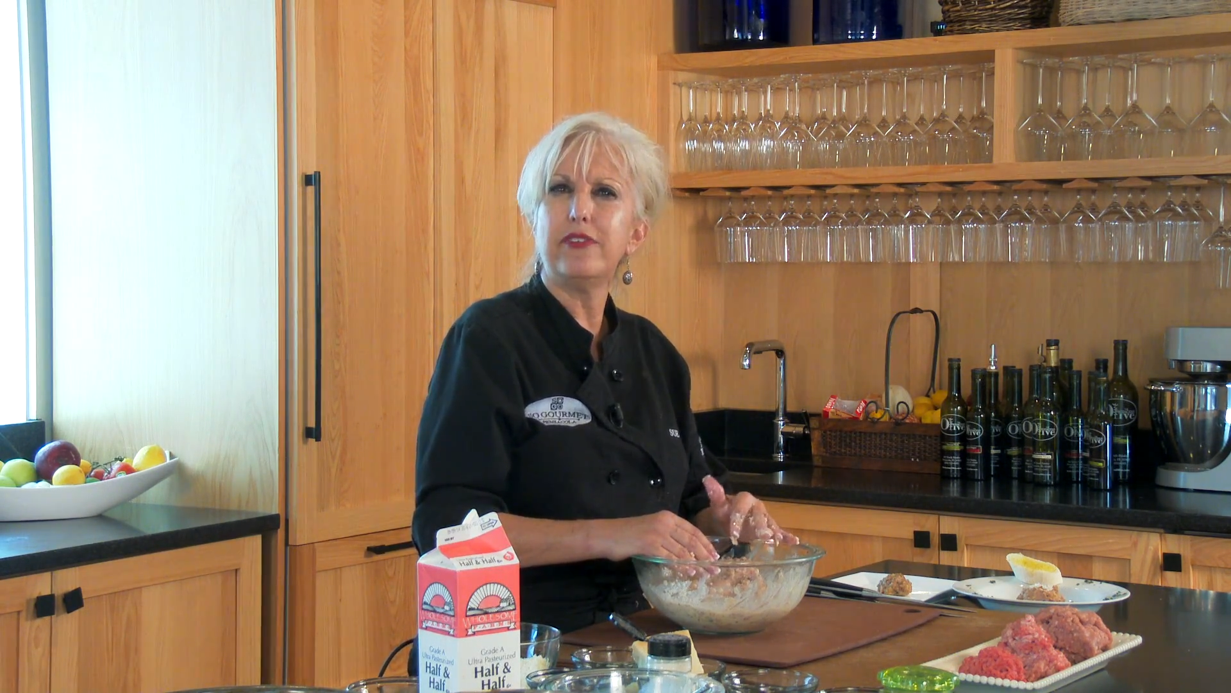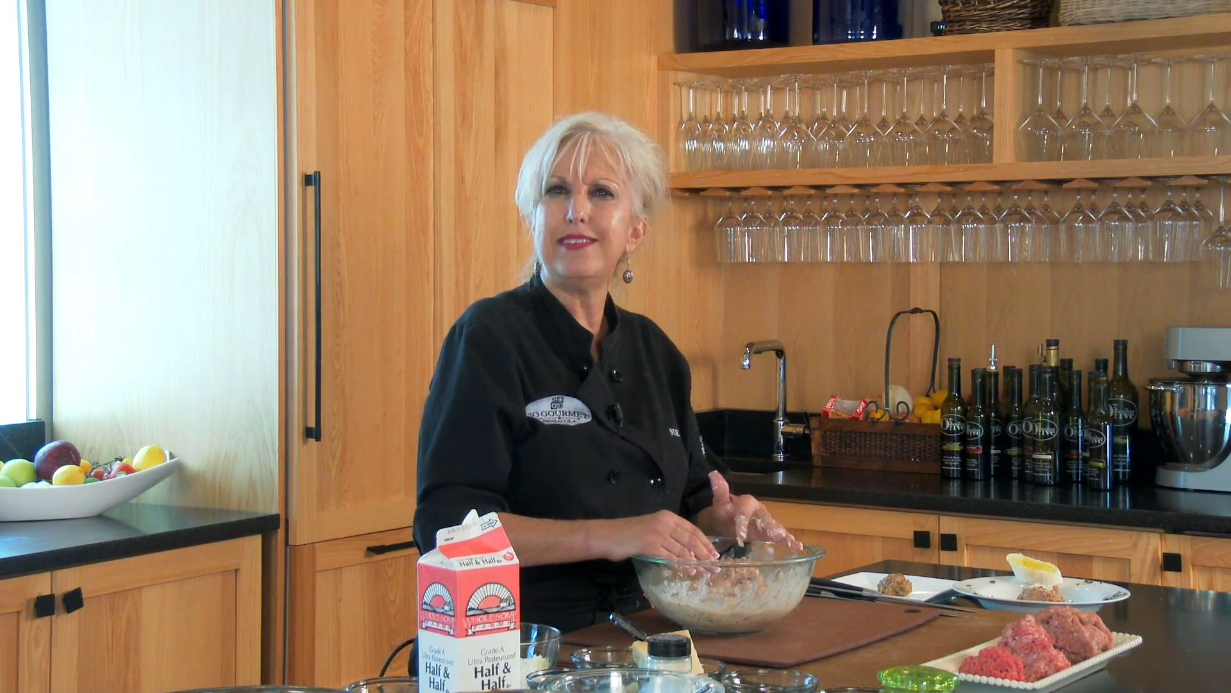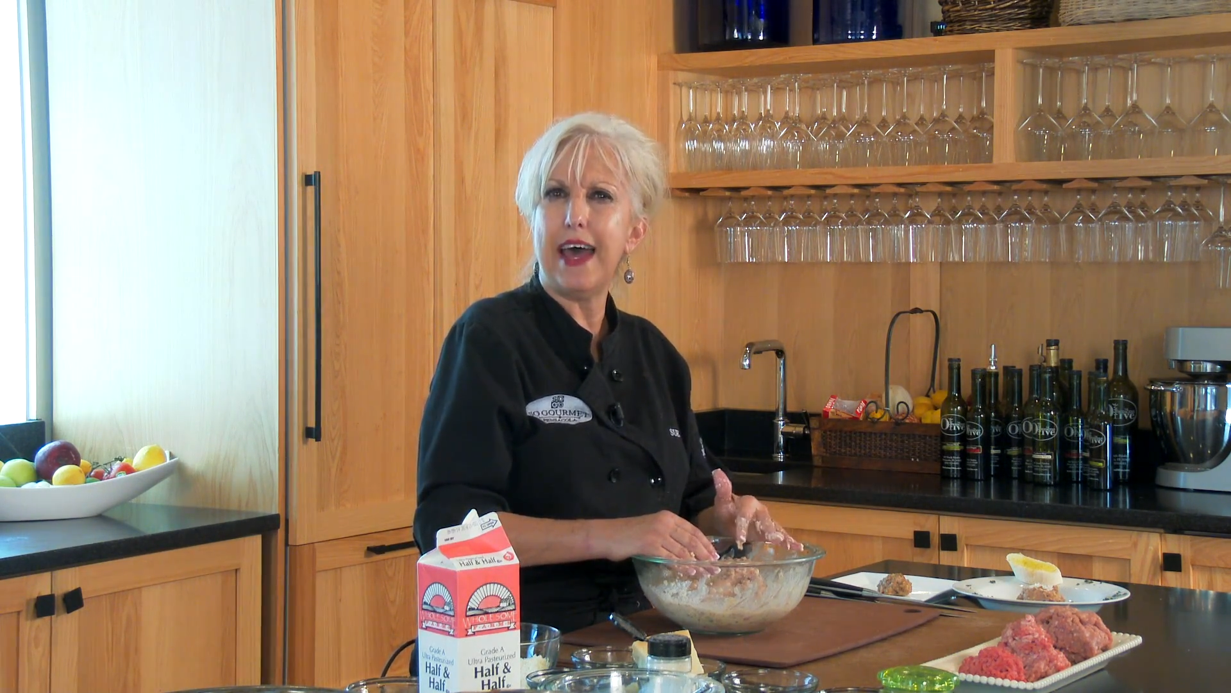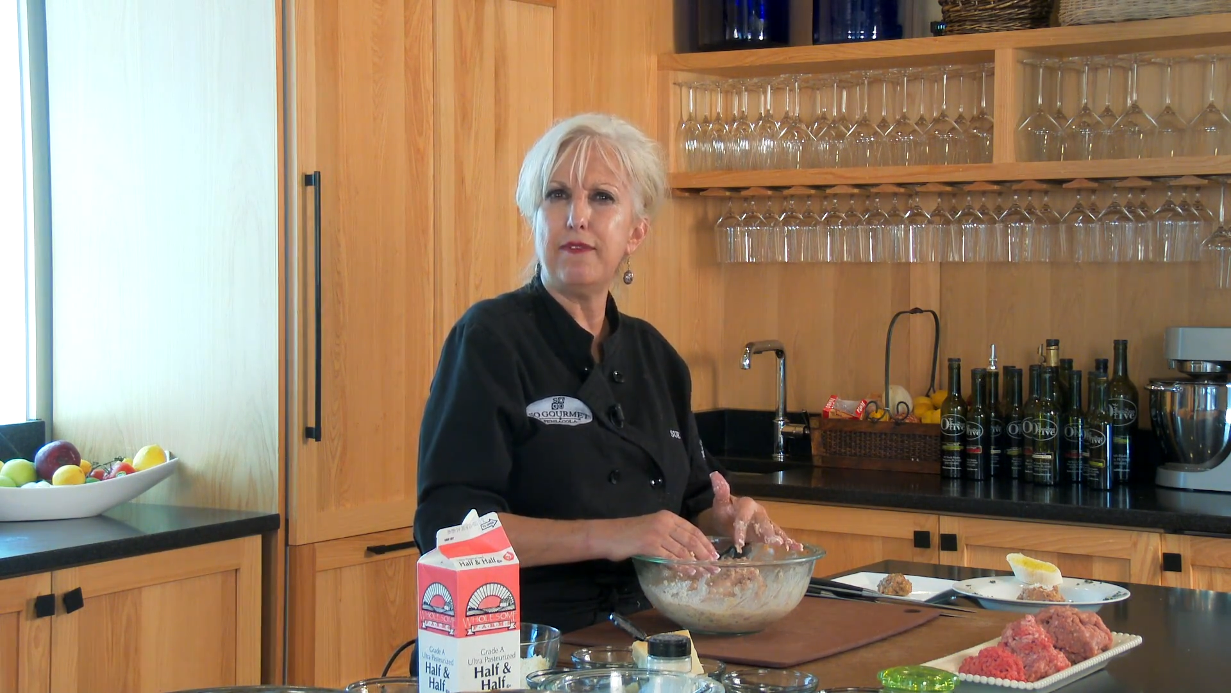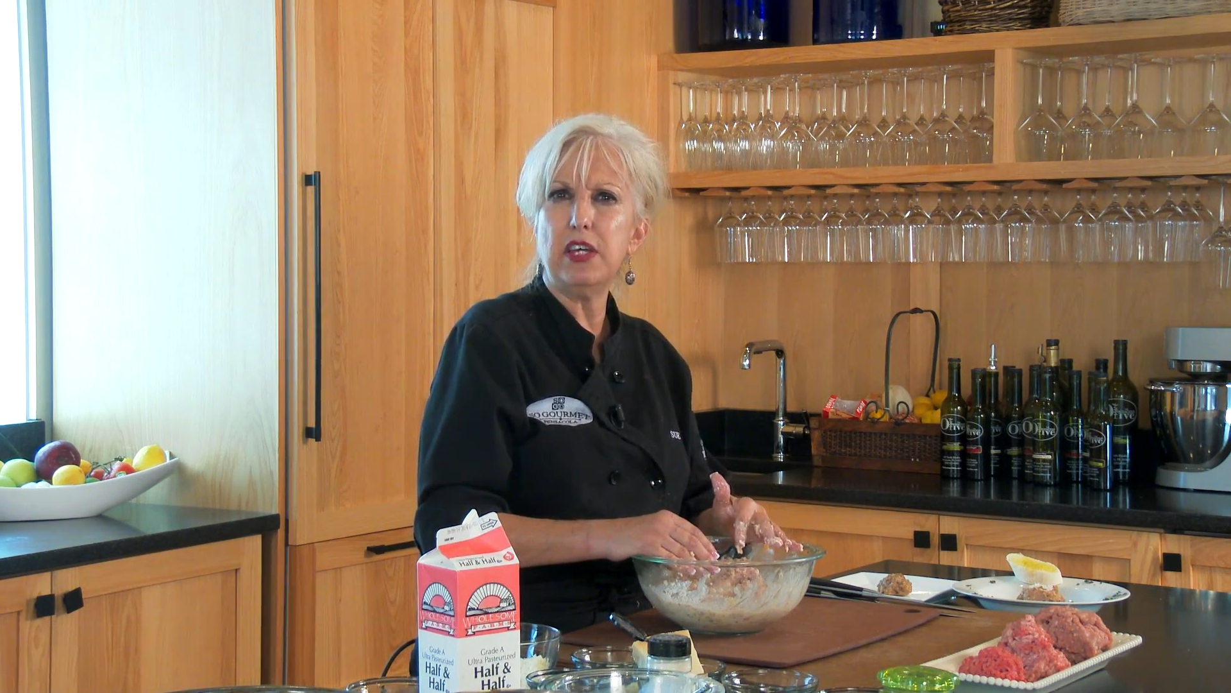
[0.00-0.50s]

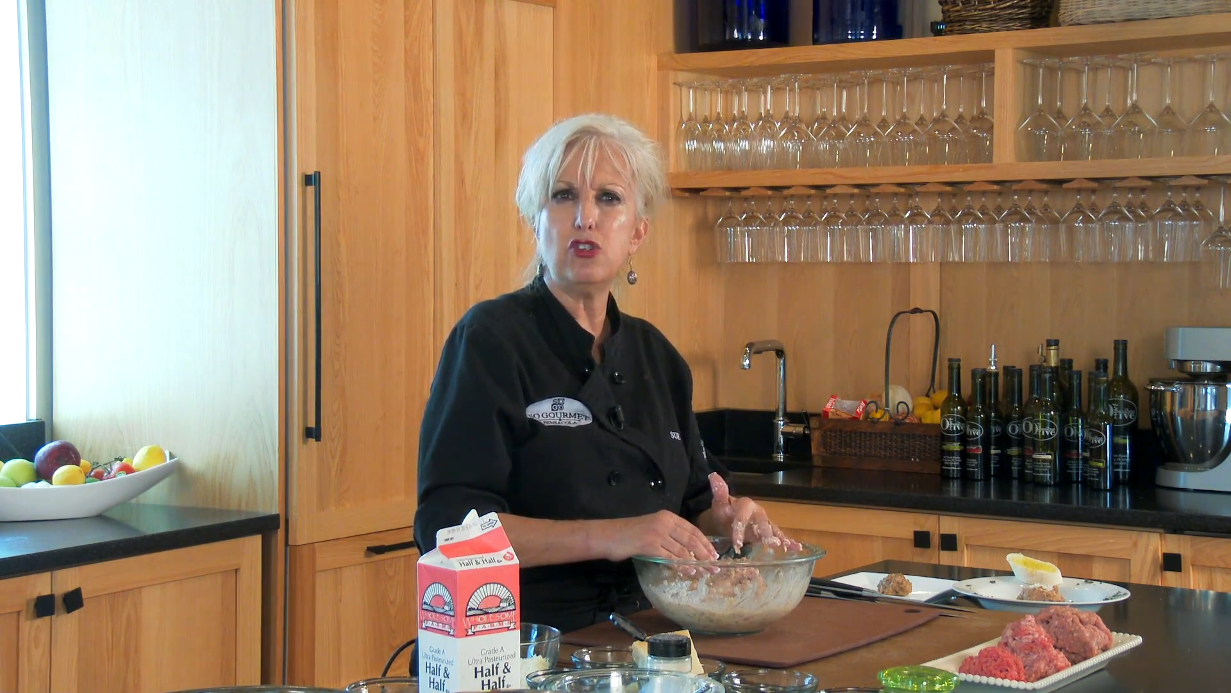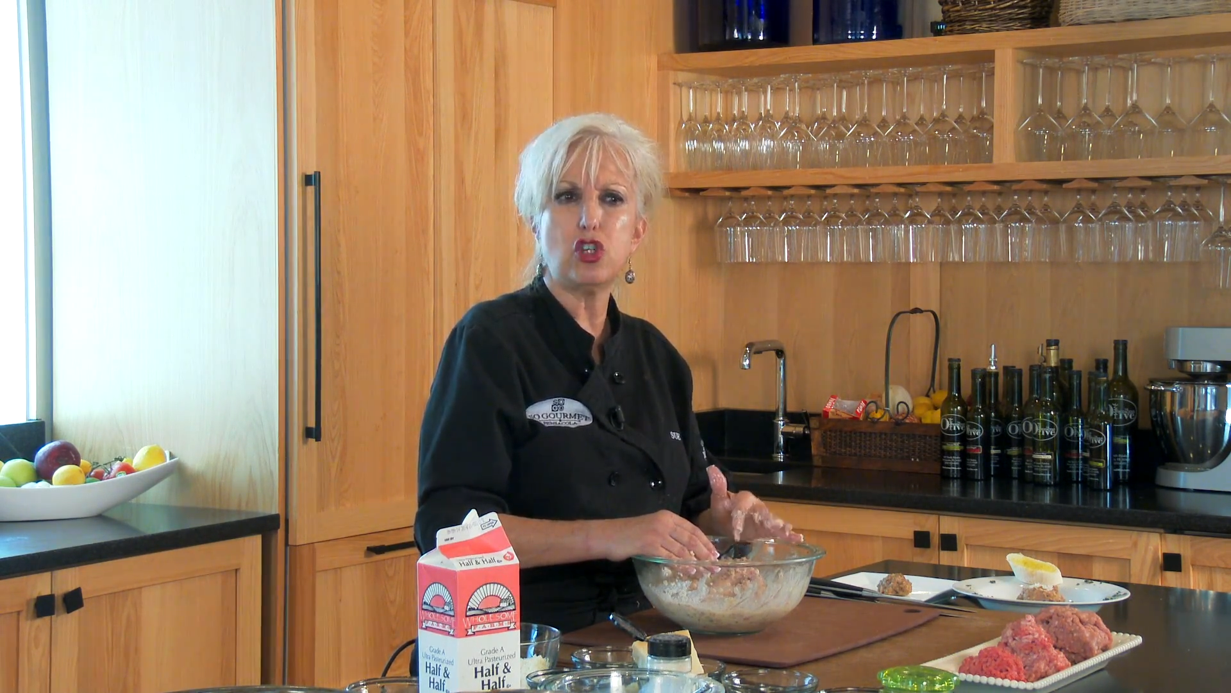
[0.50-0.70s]
7